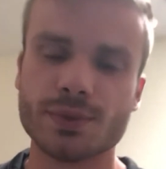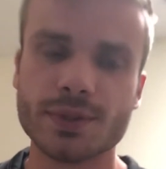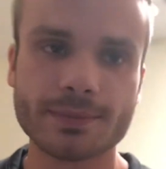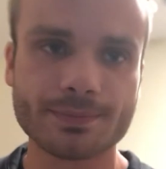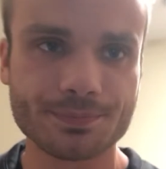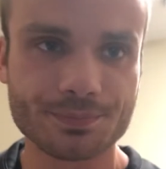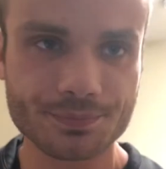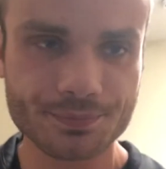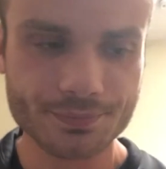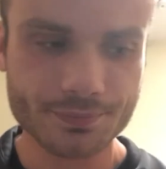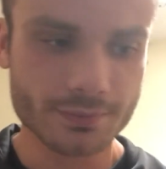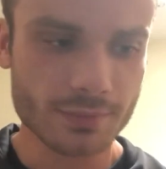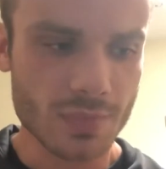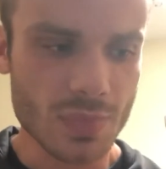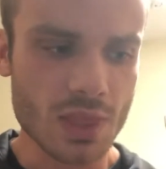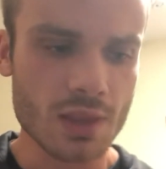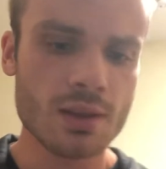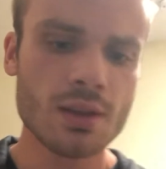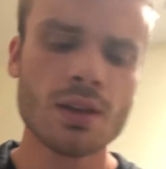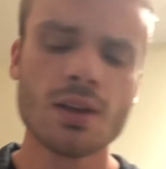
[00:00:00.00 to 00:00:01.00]
me,
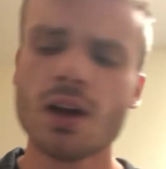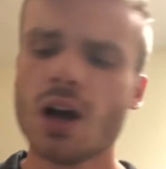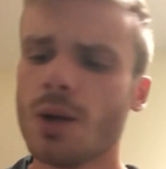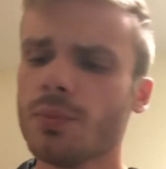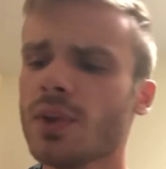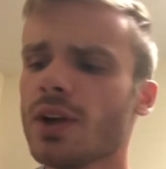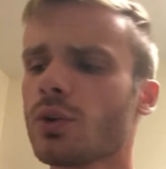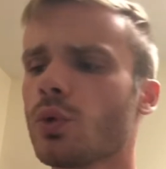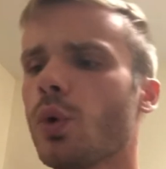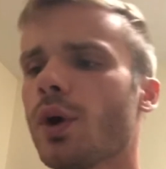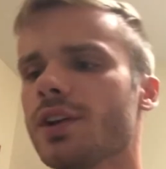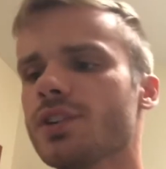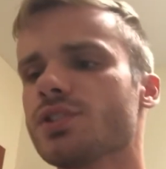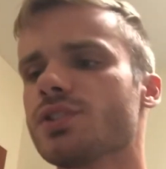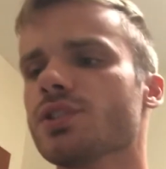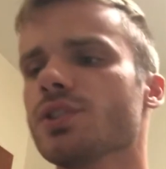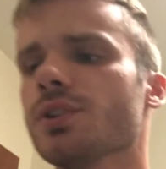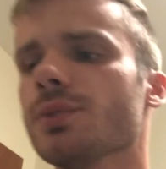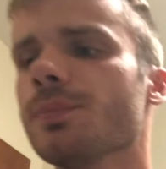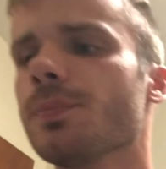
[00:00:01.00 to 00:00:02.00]
I'm not quite
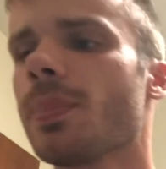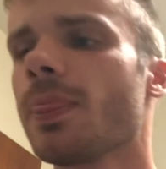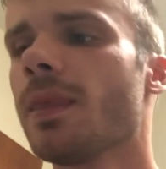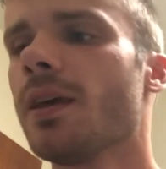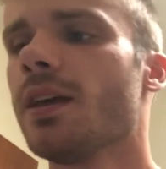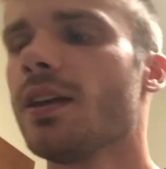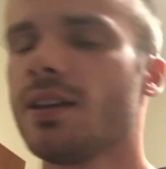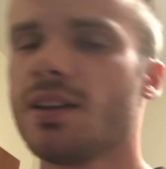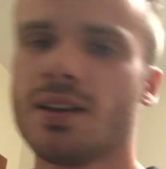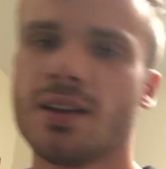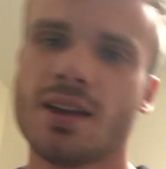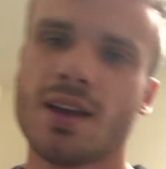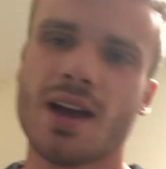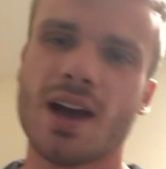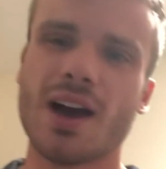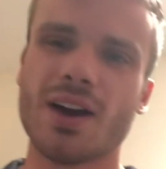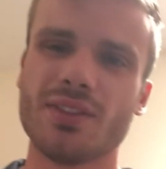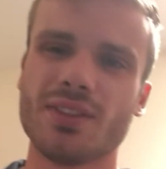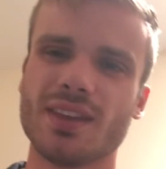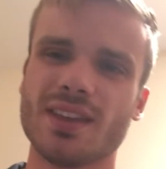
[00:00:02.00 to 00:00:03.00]
sure
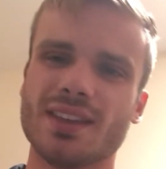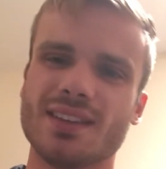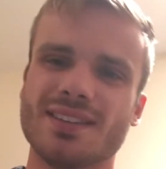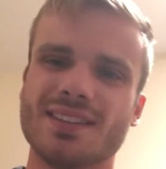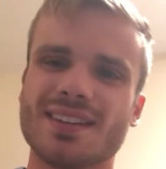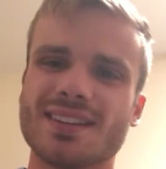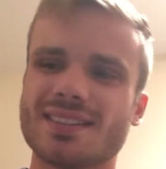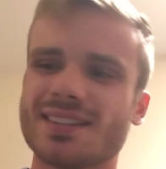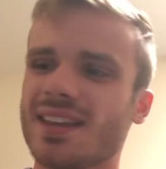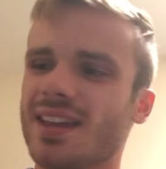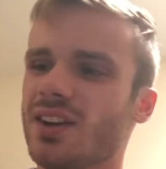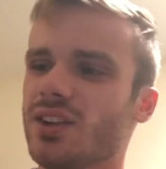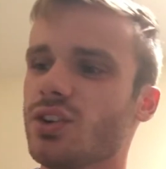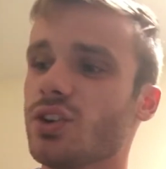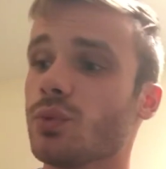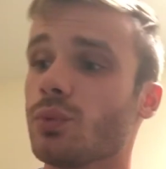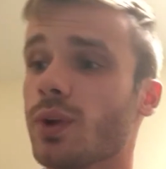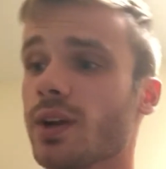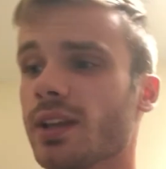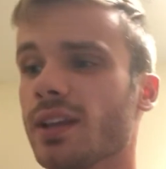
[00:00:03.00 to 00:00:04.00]
how they dictated
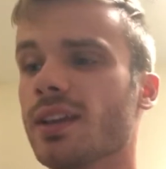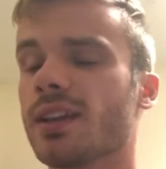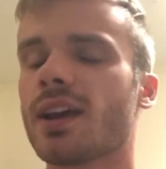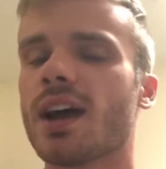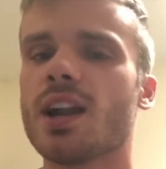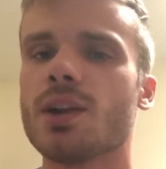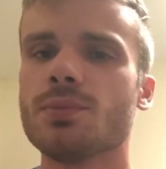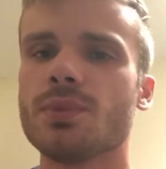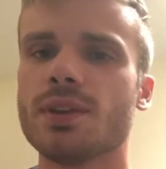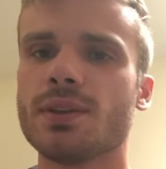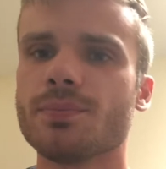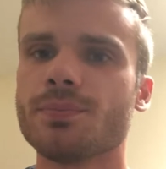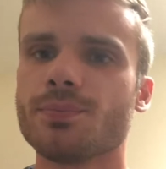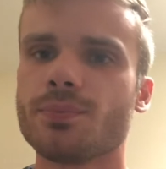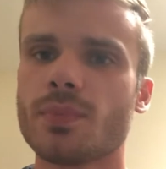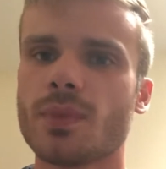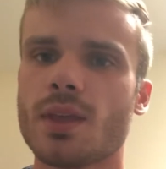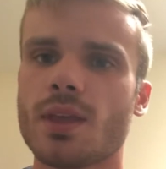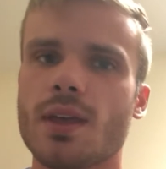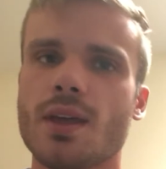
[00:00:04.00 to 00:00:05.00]
your running economy.
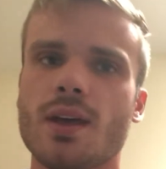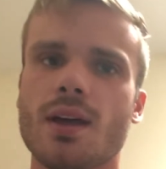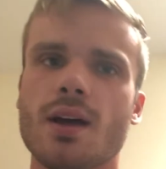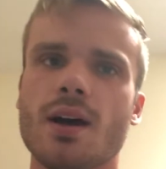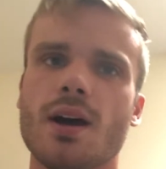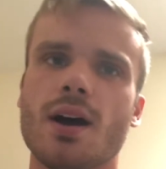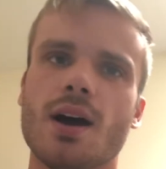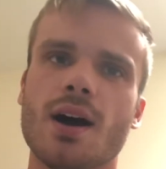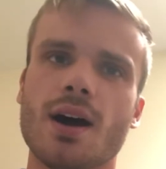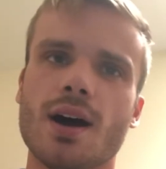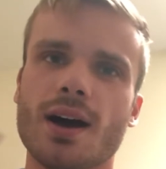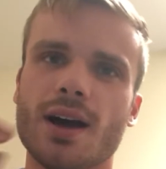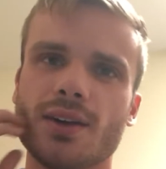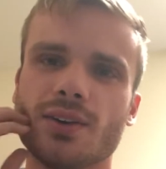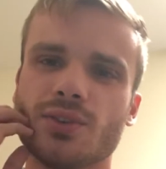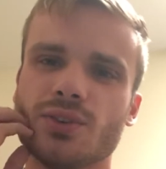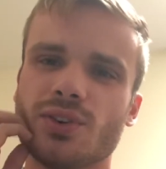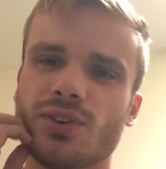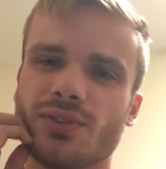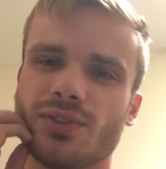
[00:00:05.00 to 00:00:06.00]
I
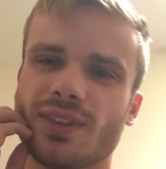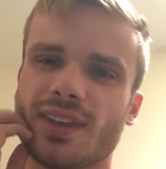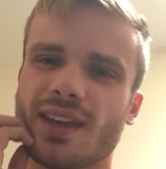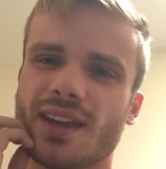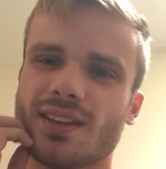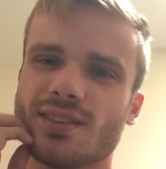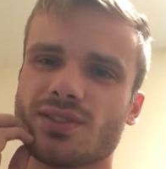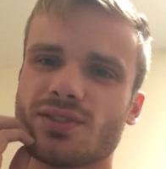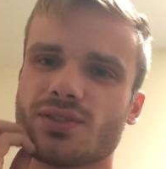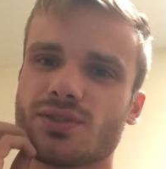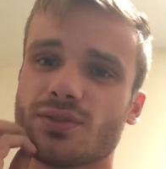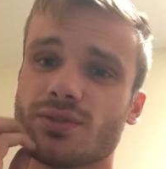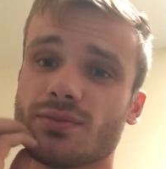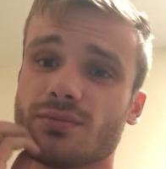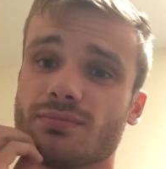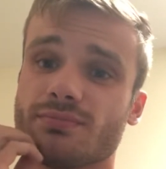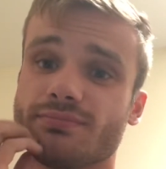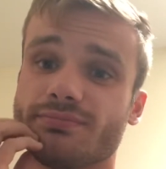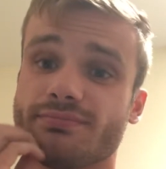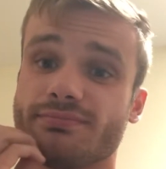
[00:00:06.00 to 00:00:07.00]
don't know if they had
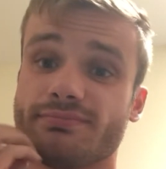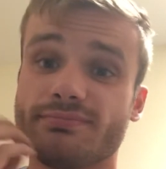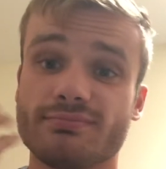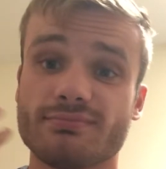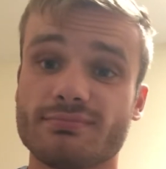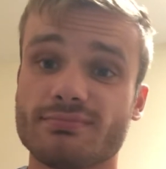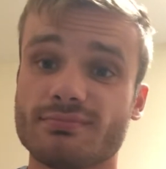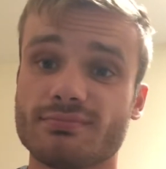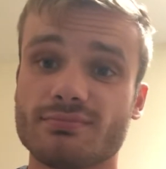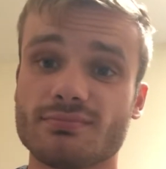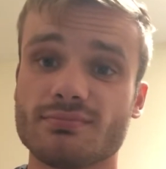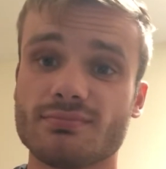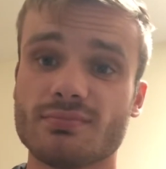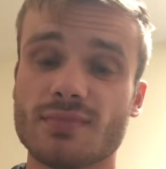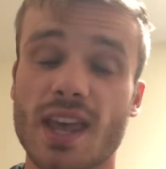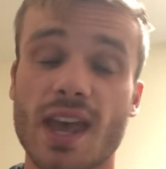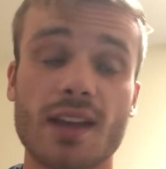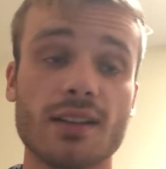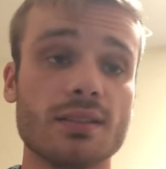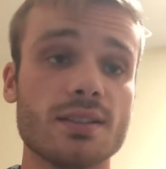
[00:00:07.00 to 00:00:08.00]
certain
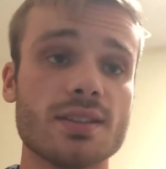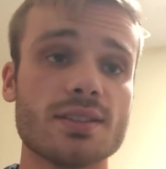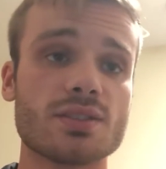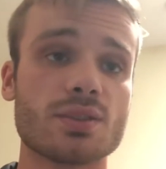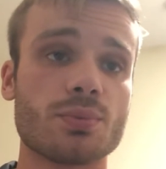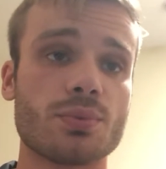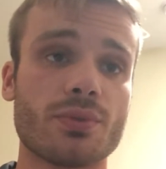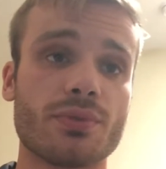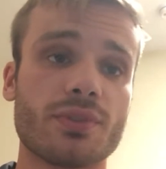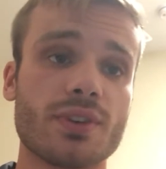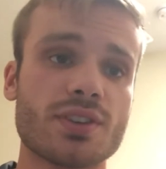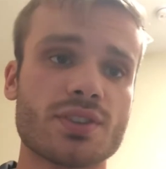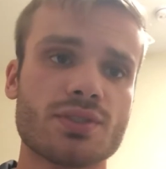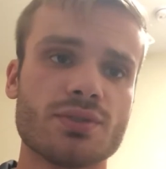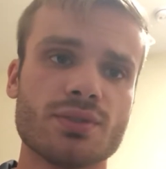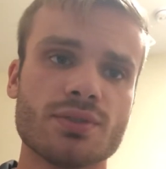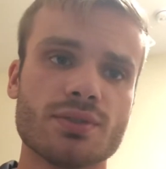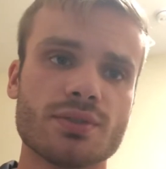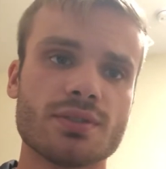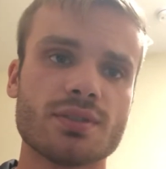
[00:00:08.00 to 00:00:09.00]
analysts or
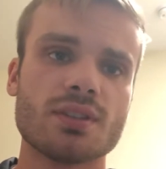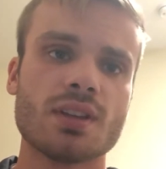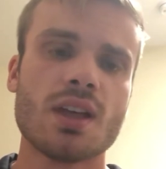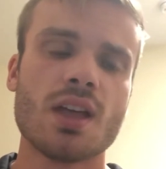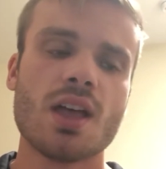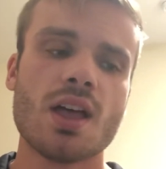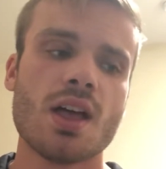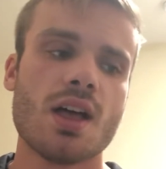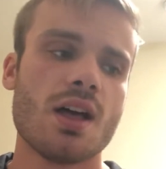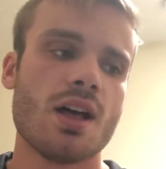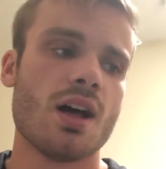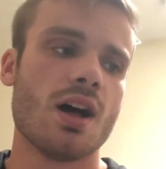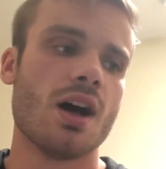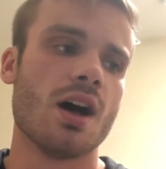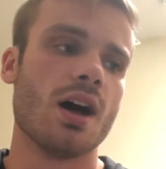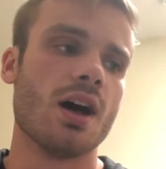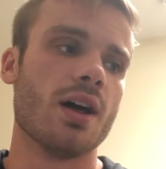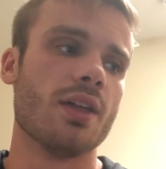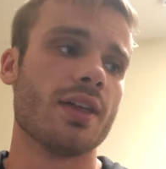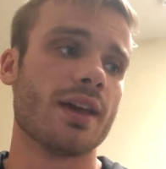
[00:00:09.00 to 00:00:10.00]
professionals
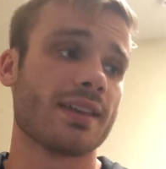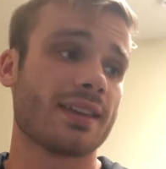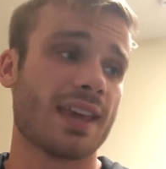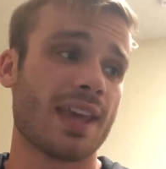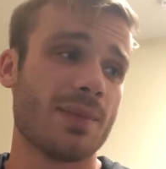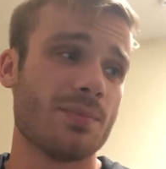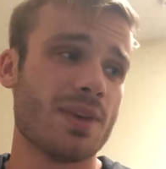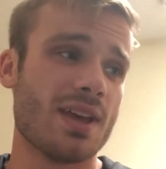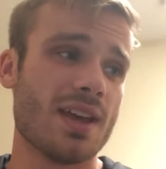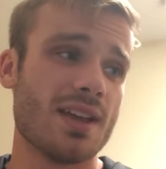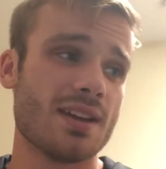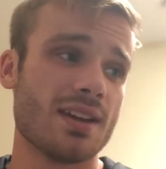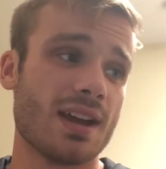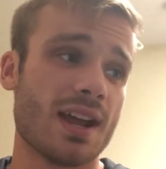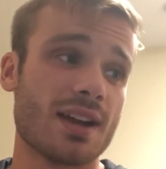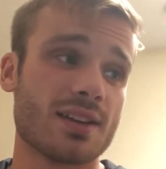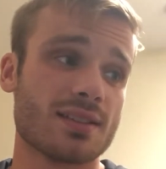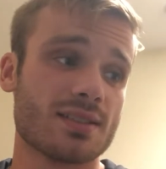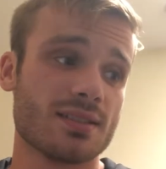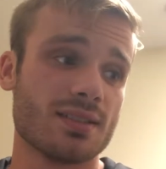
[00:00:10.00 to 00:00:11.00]
that came in and
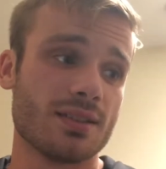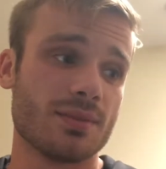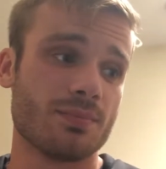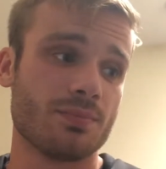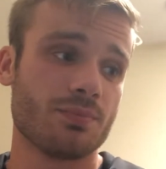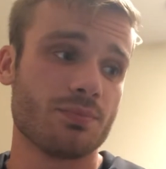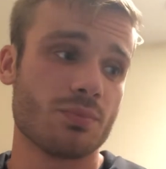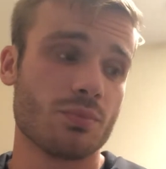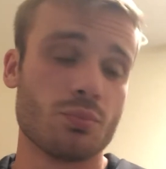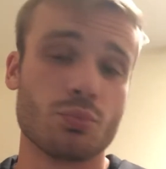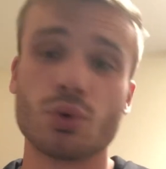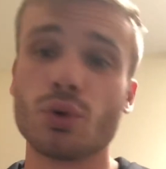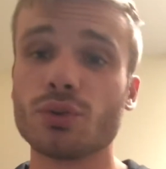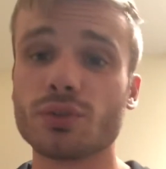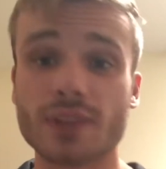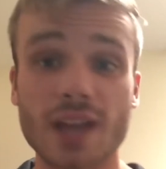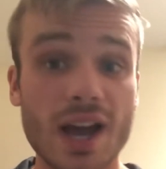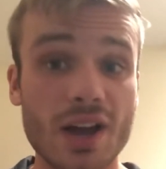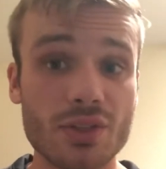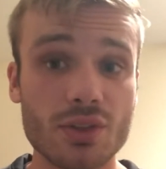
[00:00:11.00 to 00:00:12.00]
actually broke
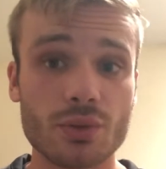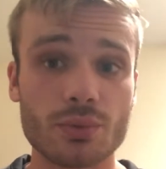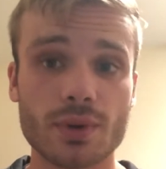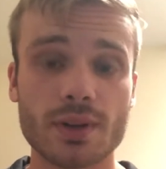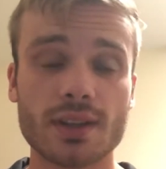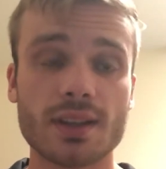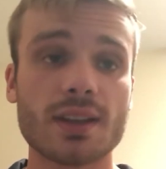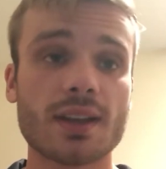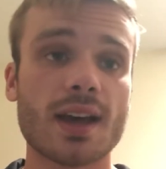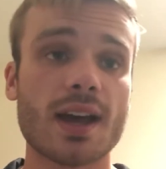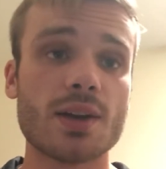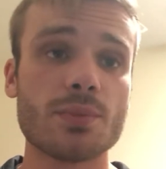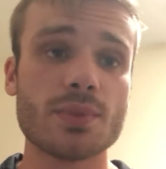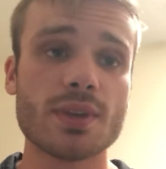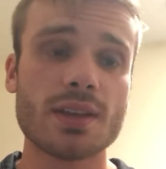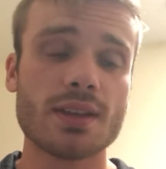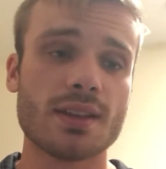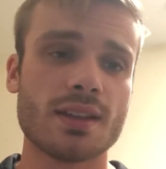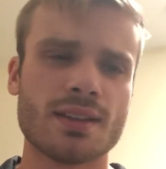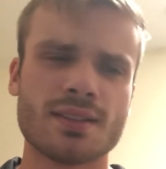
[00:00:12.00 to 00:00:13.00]
down their running
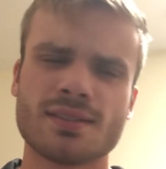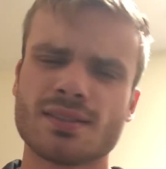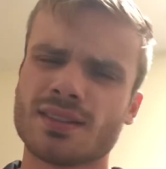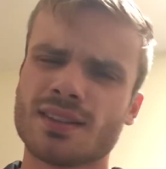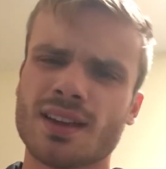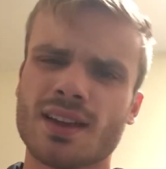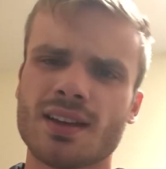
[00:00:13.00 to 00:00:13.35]
economy. It's